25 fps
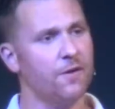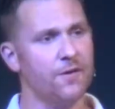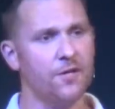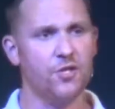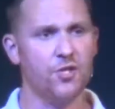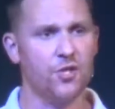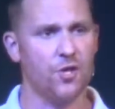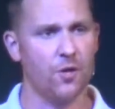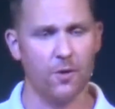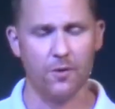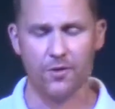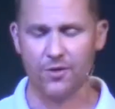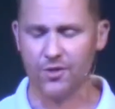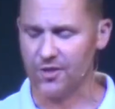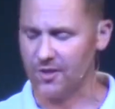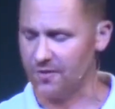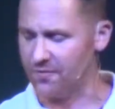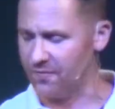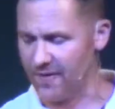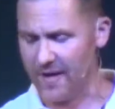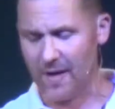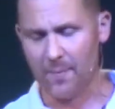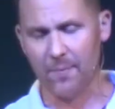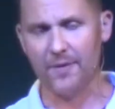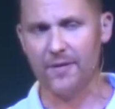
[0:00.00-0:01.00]
gone to church.
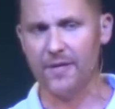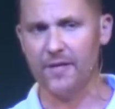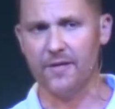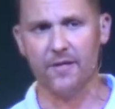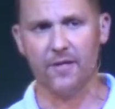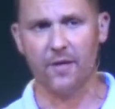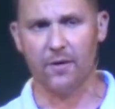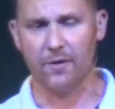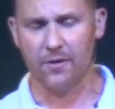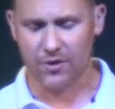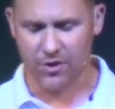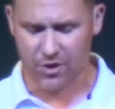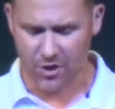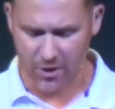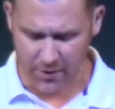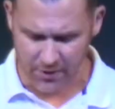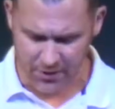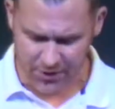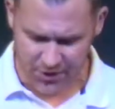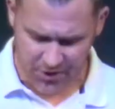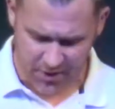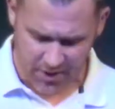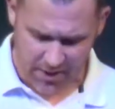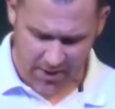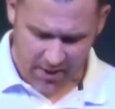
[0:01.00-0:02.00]
His family didn't go to
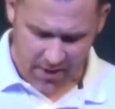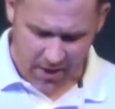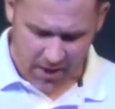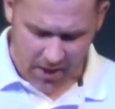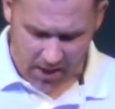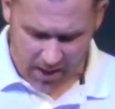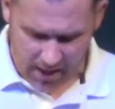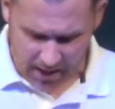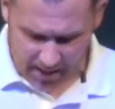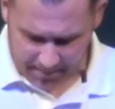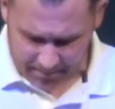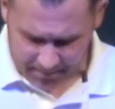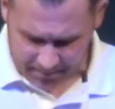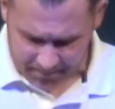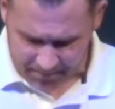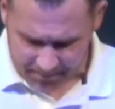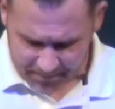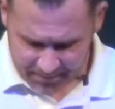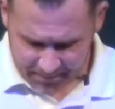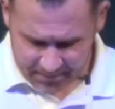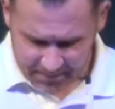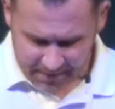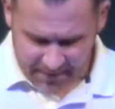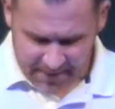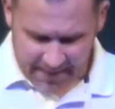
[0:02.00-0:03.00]
church.
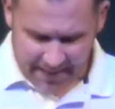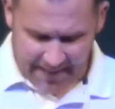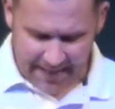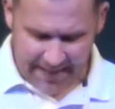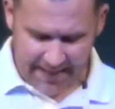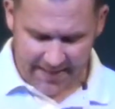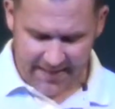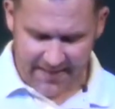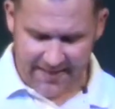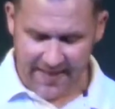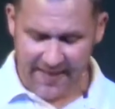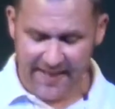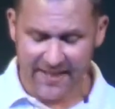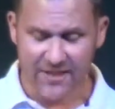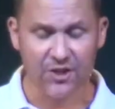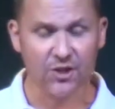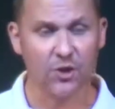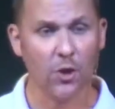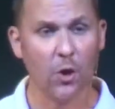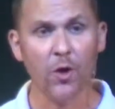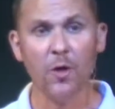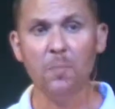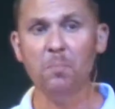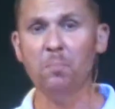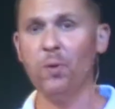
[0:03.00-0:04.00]
And he
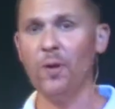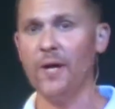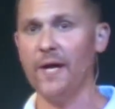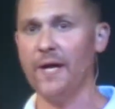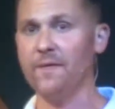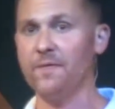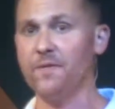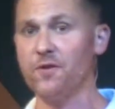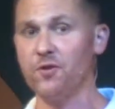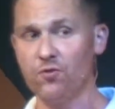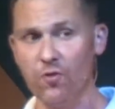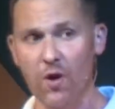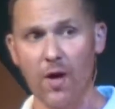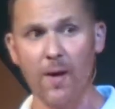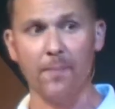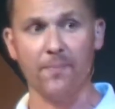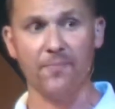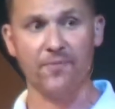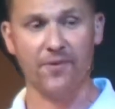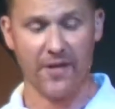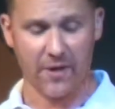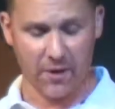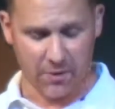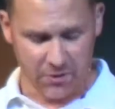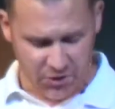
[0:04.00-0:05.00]
started playing the
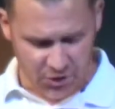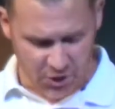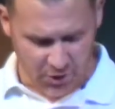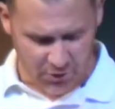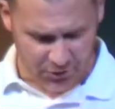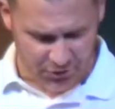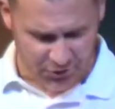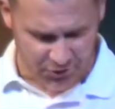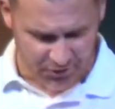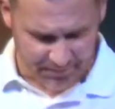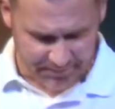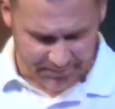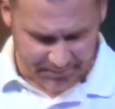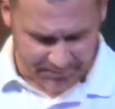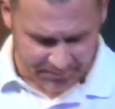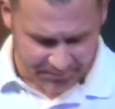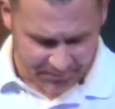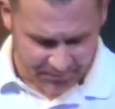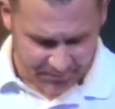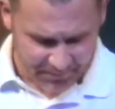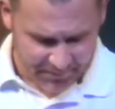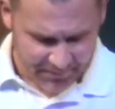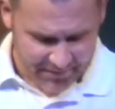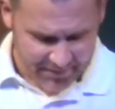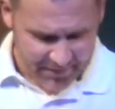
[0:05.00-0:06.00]
drums at our church.
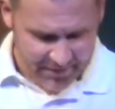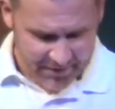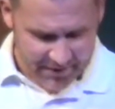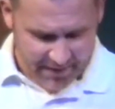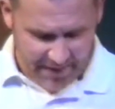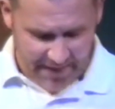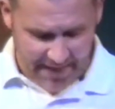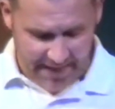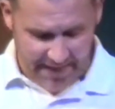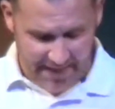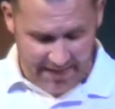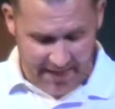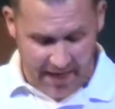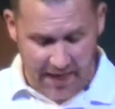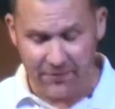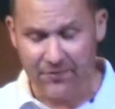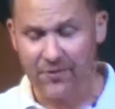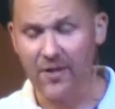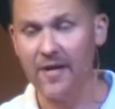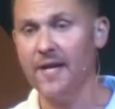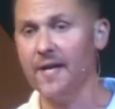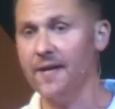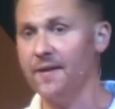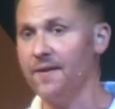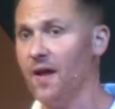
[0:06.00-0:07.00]
And I'll
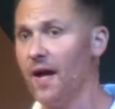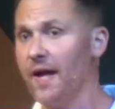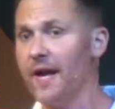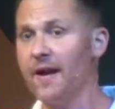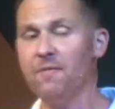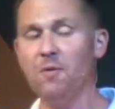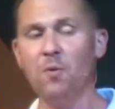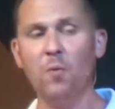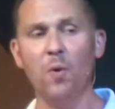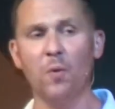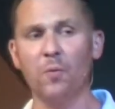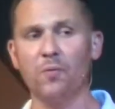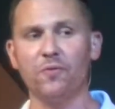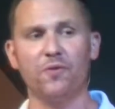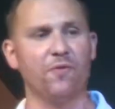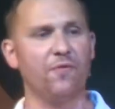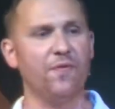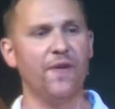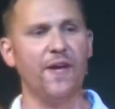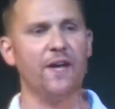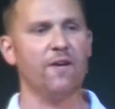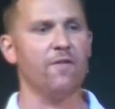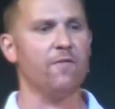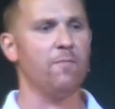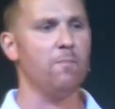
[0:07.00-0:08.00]
tell you, not everyone was a
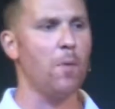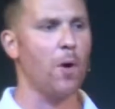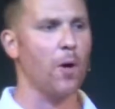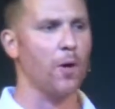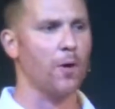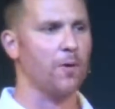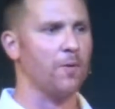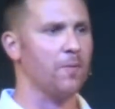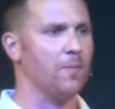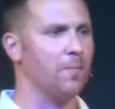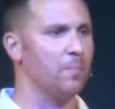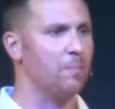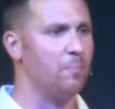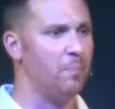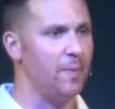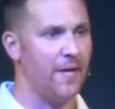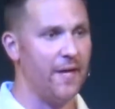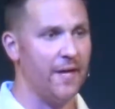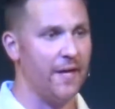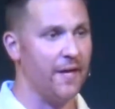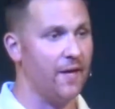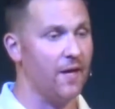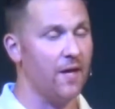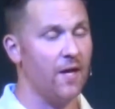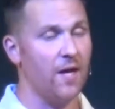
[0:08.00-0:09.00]
fan of Mark
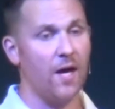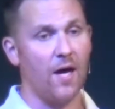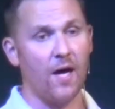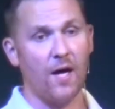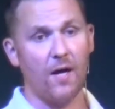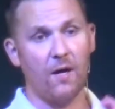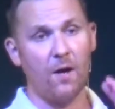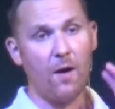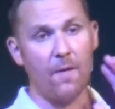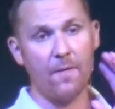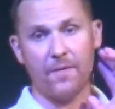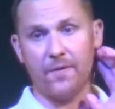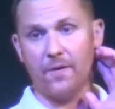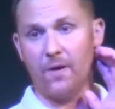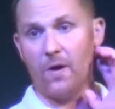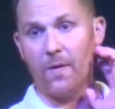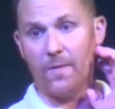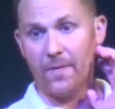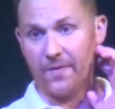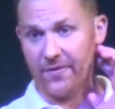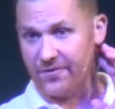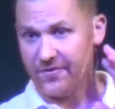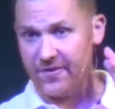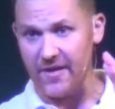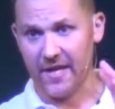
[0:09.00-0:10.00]
being
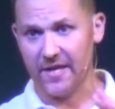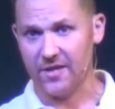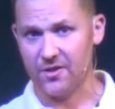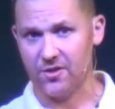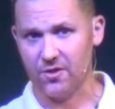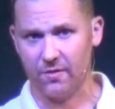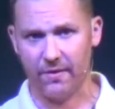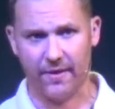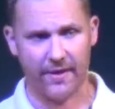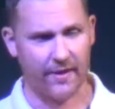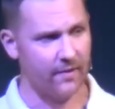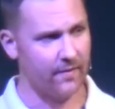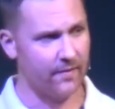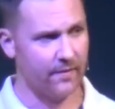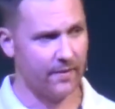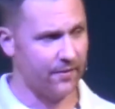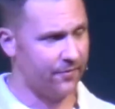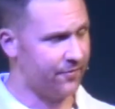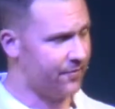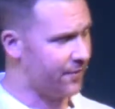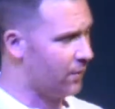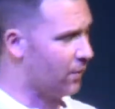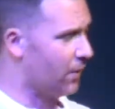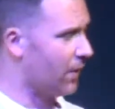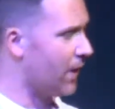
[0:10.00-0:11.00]
on the stage. Or
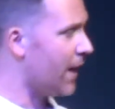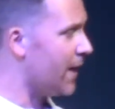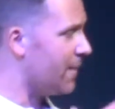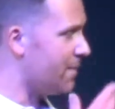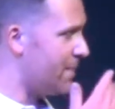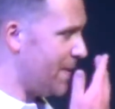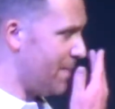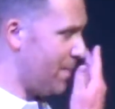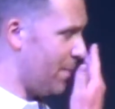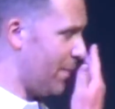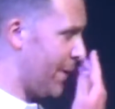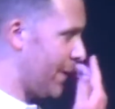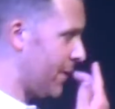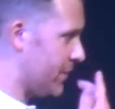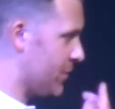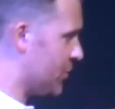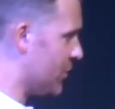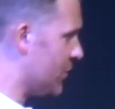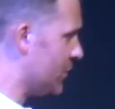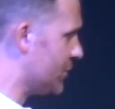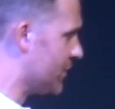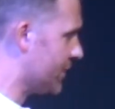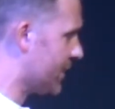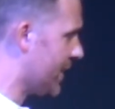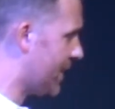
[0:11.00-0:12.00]
because there were a lot of people at our
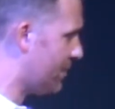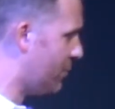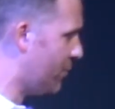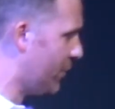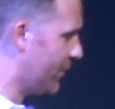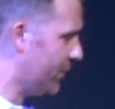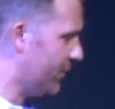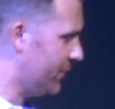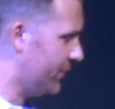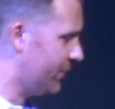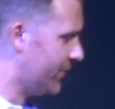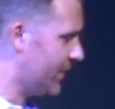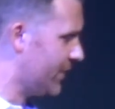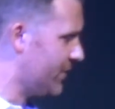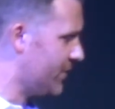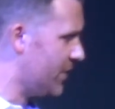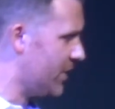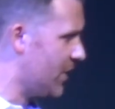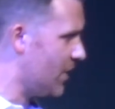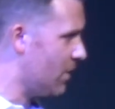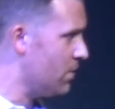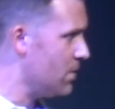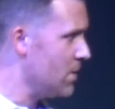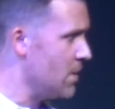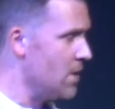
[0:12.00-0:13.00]
church at that point who said, he
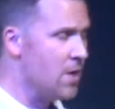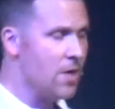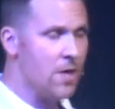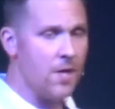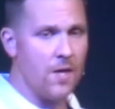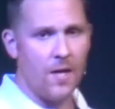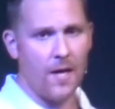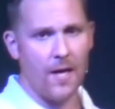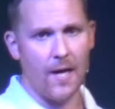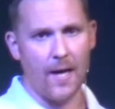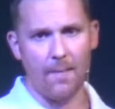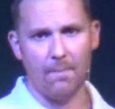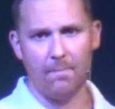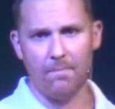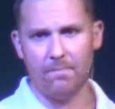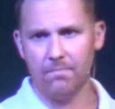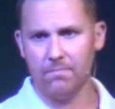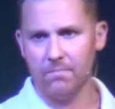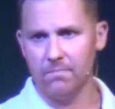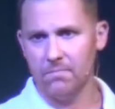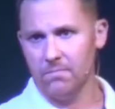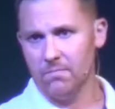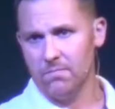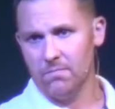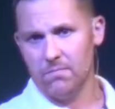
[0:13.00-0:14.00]

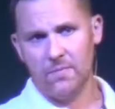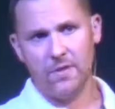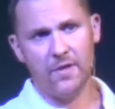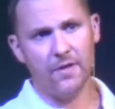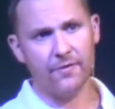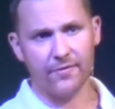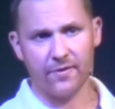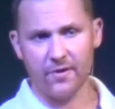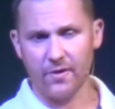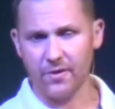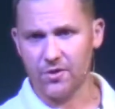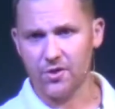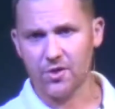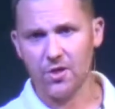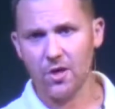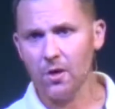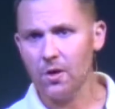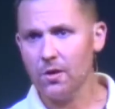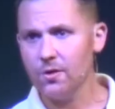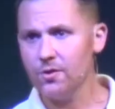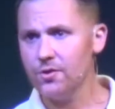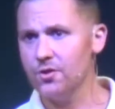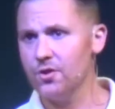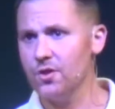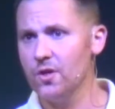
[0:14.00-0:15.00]
doesn't go to
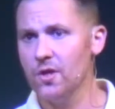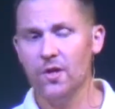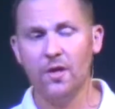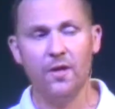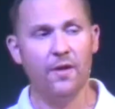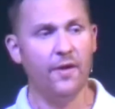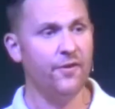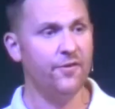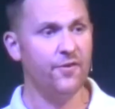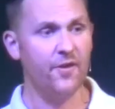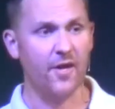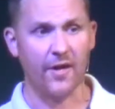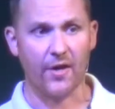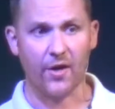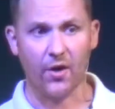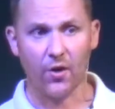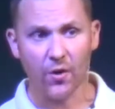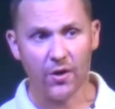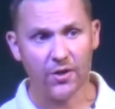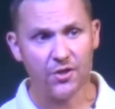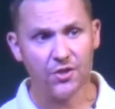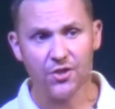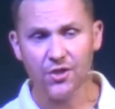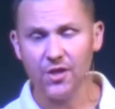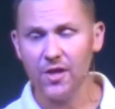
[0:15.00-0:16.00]
church. He's not a
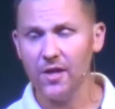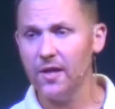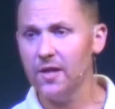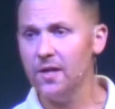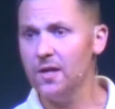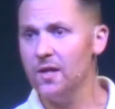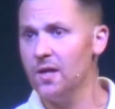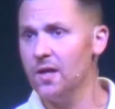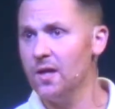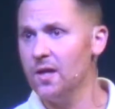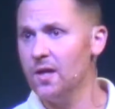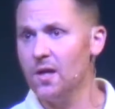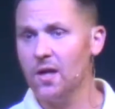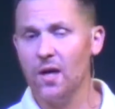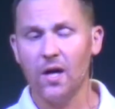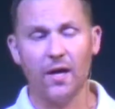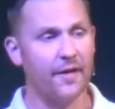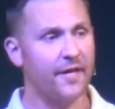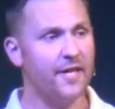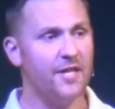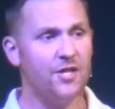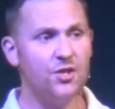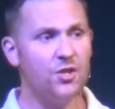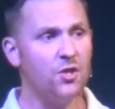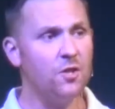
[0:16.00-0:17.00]
Christian.
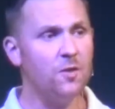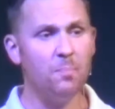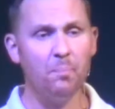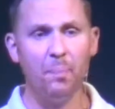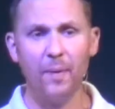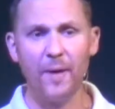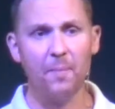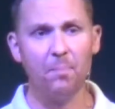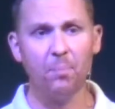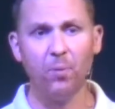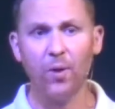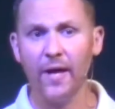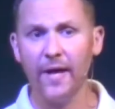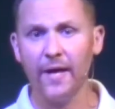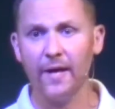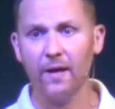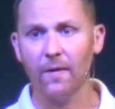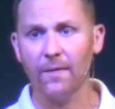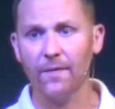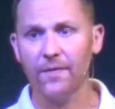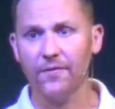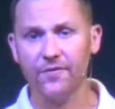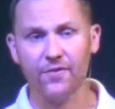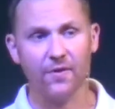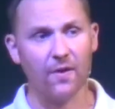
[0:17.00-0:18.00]
He shouldn't be playing
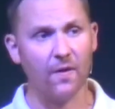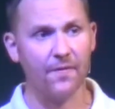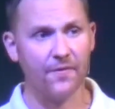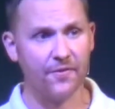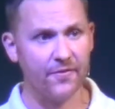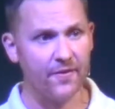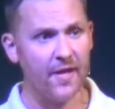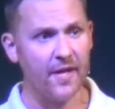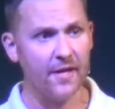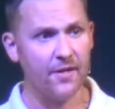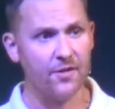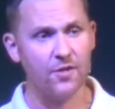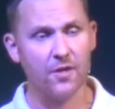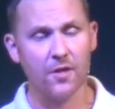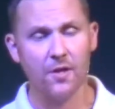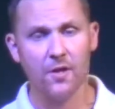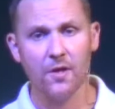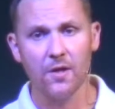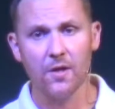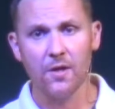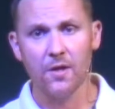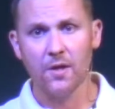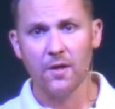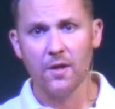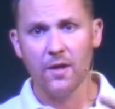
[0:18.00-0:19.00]
on the stage.
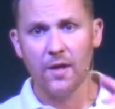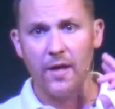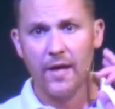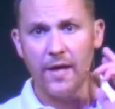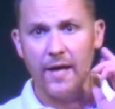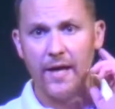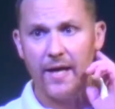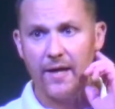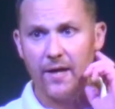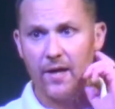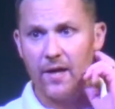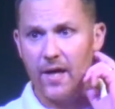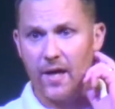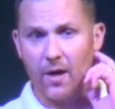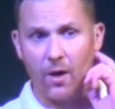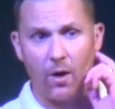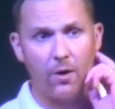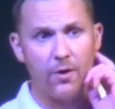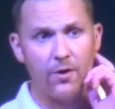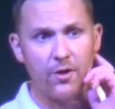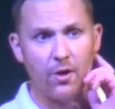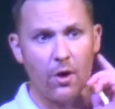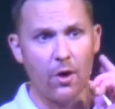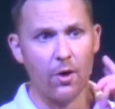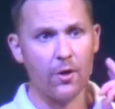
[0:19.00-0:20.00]
And
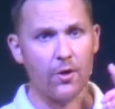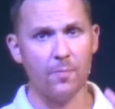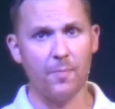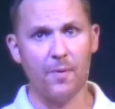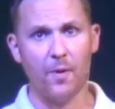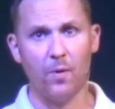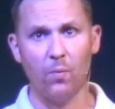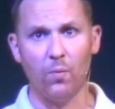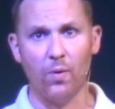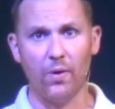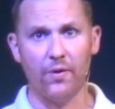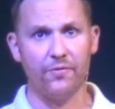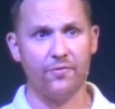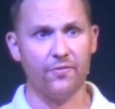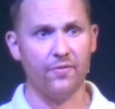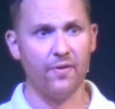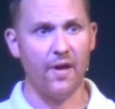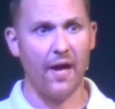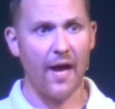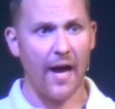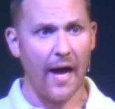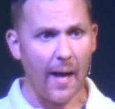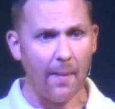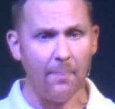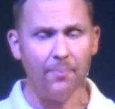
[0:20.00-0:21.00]
our argument was,
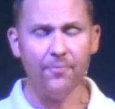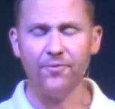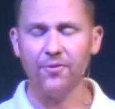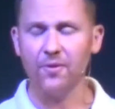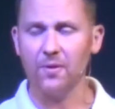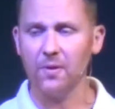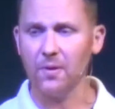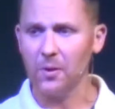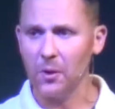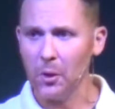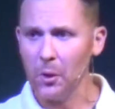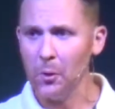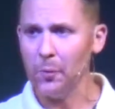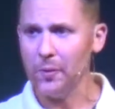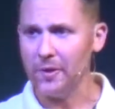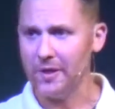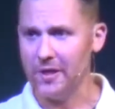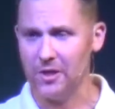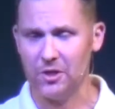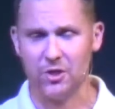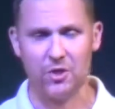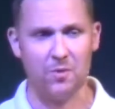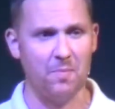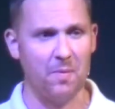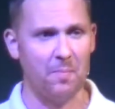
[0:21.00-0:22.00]
absolutely
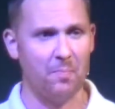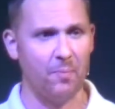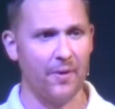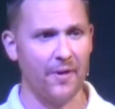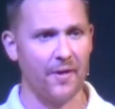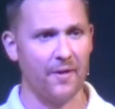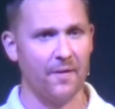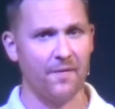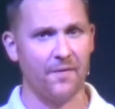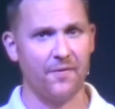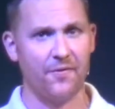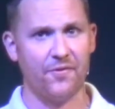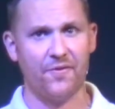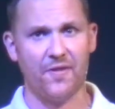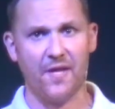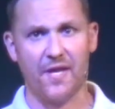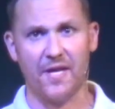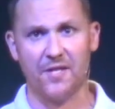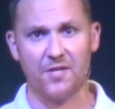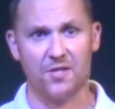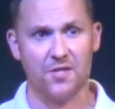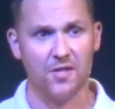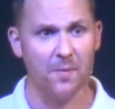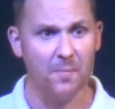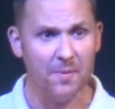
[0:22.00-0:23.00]
he should be playing on the
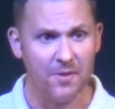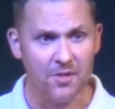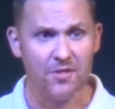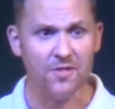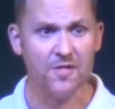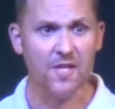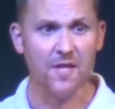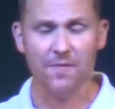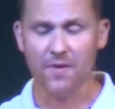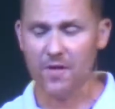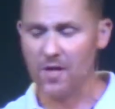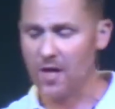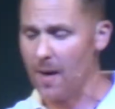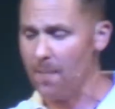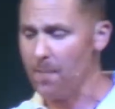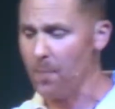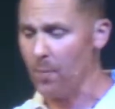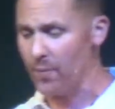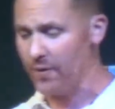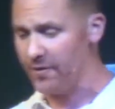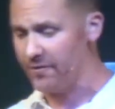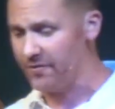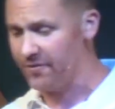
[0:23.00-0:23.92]
stage. Let me just give you a couple